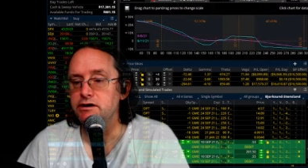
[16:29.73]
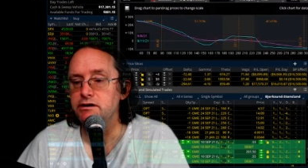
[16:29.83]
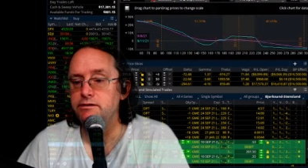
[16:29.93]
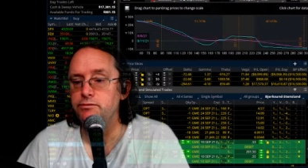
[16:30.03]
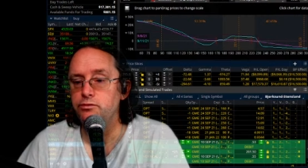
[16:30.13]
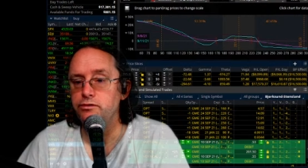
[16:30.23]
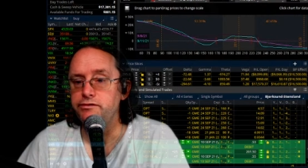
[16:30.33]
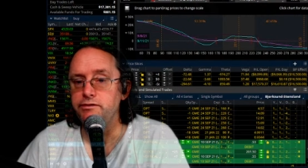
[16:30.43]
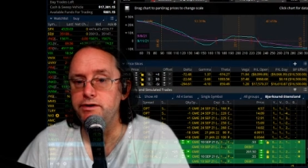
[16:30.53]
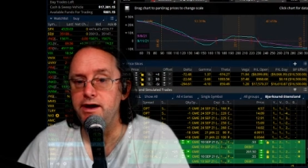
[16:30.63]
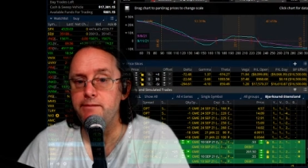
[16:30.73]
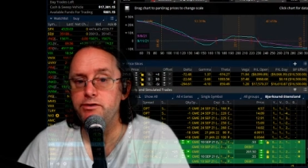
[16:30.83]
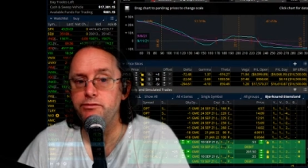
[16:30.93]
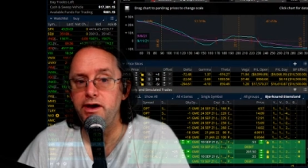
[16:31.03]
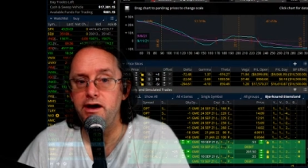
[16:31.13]
We'll see what
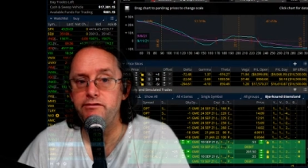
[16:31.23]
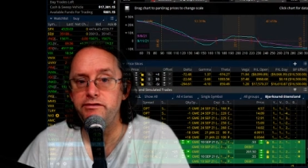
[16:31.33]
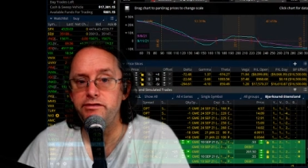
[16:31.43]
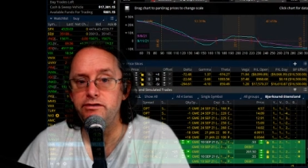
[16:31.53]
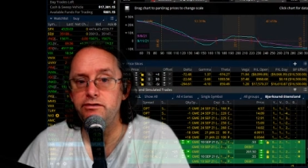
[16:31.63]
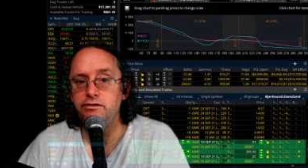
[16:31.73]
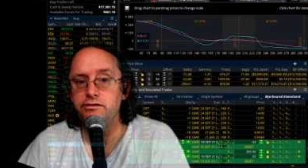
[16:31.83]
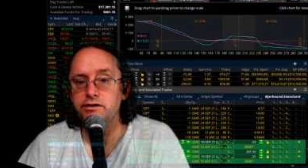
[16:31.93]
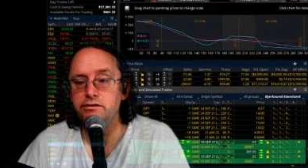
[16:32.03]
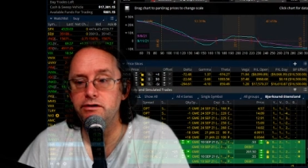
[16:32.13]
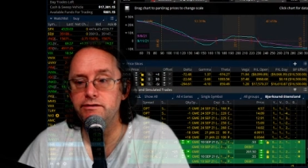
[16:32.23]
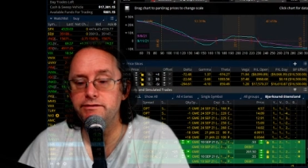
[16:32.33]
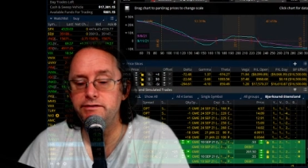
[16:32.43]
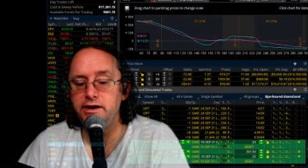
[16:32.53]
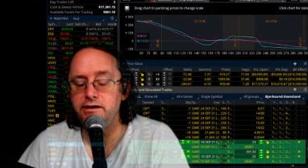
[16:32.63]
happens. We have until the close
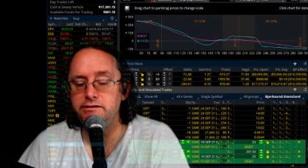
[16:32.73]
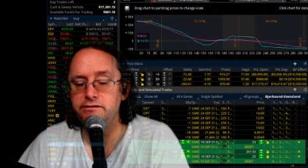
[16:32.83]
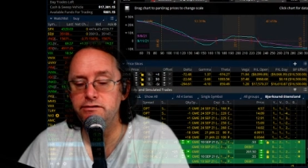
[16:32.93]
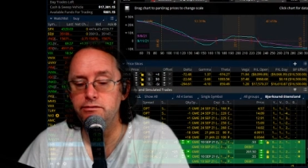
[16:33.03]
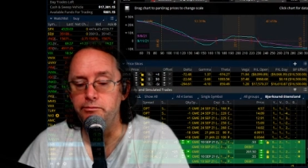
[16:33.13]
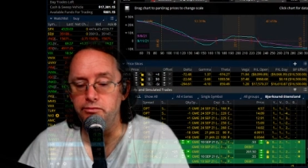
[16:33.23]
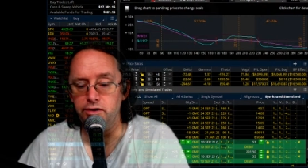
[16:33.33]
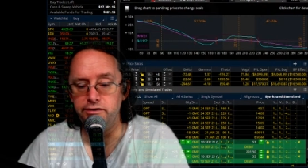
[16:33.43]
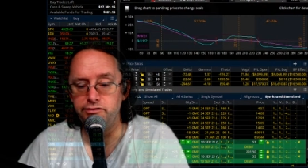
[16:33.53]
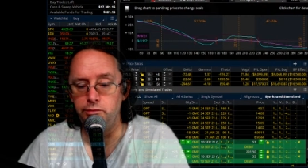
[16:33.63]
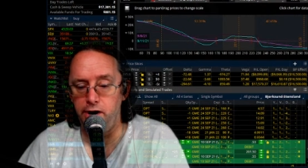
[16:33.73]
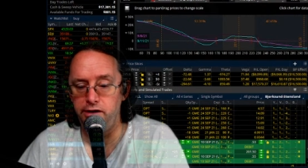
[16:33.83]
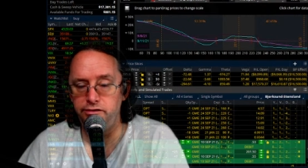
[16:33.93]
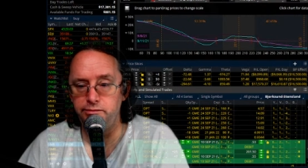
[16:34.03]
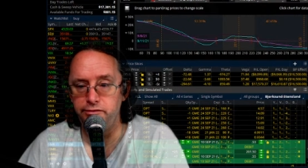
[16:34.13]
today to place your
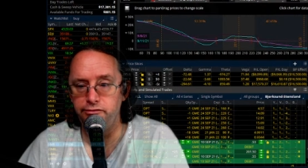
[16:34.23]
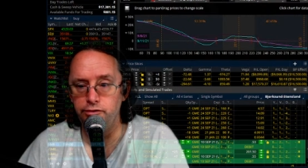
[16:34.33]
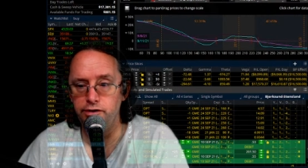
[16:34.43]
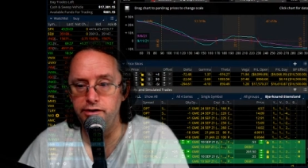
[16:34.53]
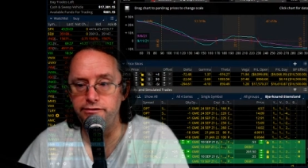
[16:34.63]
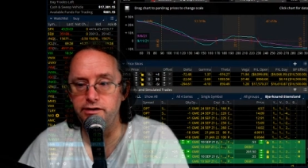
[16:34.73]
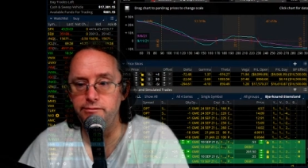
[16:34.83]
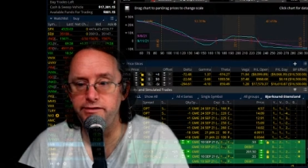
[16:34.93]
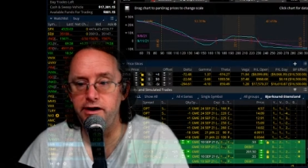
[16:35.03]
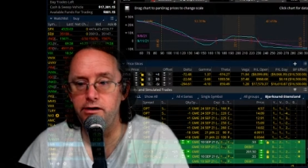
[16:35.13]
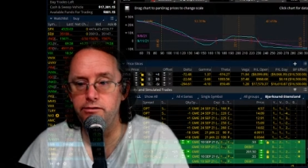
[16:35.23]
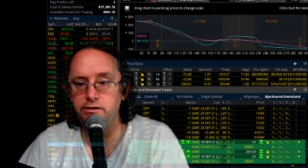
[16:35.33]
bets before earnings comes out.